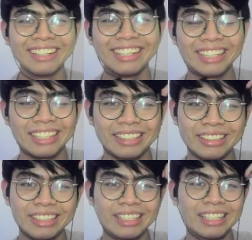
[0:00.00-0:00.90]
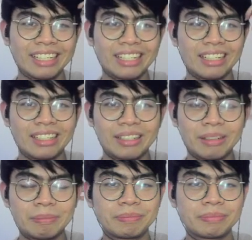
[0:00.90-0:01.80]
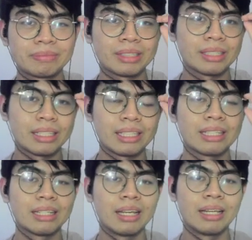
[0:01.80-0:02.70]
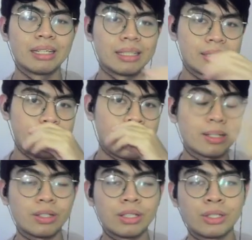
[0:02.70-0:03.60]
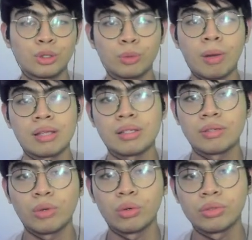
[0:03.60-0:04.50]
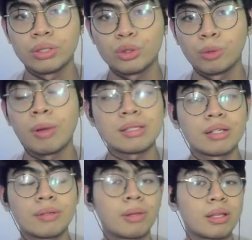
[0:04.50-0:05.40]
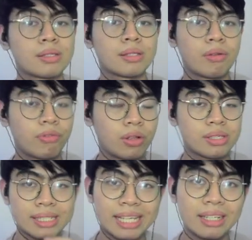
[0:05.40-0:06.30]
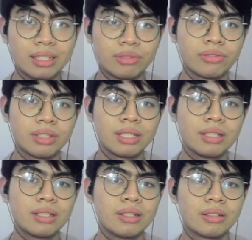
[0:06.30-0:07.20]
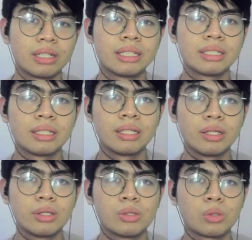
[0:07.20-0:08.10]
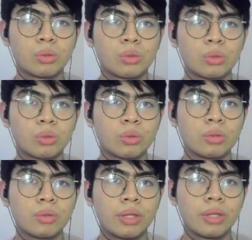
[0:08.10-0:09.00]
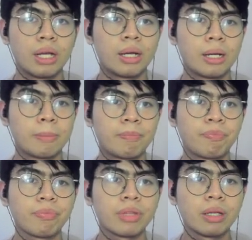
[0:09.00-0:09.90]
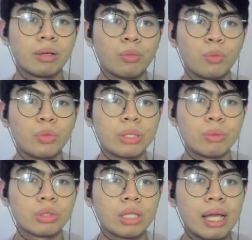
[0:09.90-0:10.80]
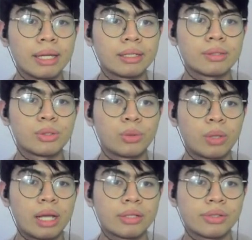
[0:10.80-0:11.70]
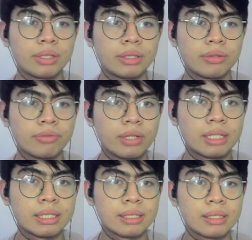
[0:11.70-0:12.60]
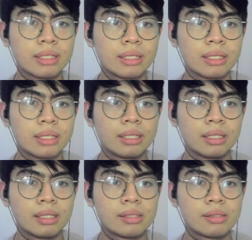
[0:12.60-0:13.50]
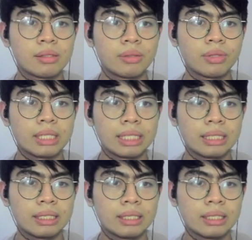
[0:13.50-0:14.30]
yeah, uh, it's actually true positive over true positive plus false negative, right? So um, we would like to actually find something